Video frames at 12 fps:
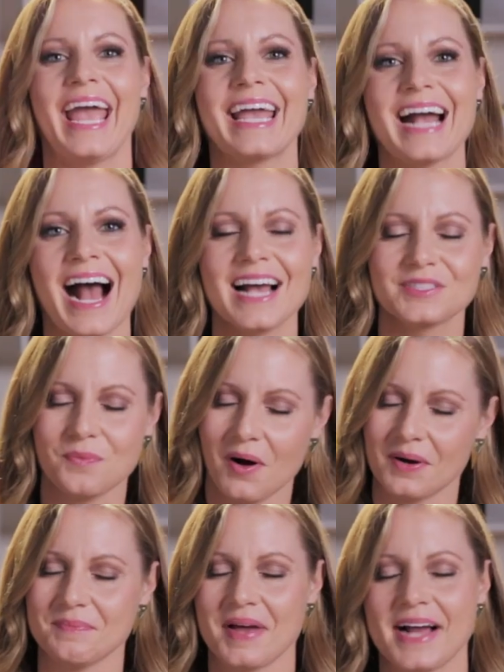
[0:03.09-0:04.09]
Hey guys,
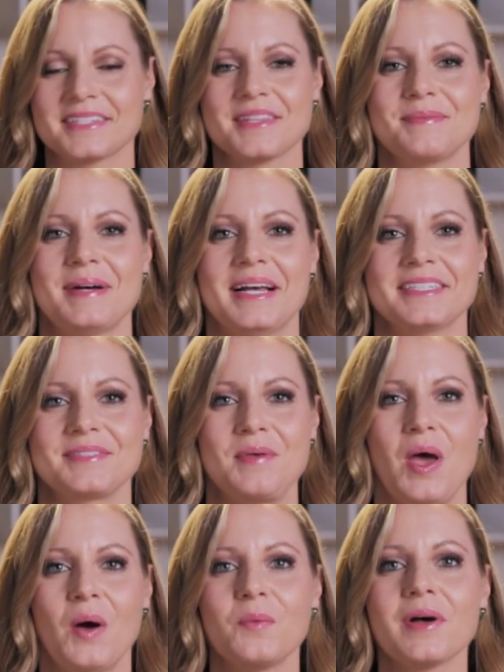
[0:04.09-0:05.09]
welcome back to The Buzz.
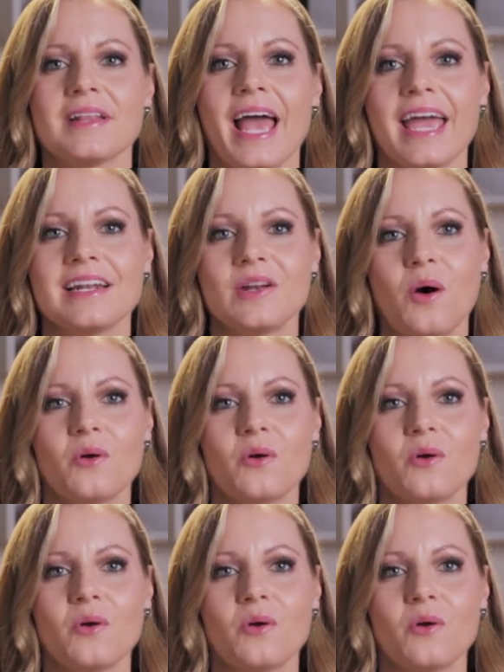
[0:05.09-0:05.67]
Will Hayden,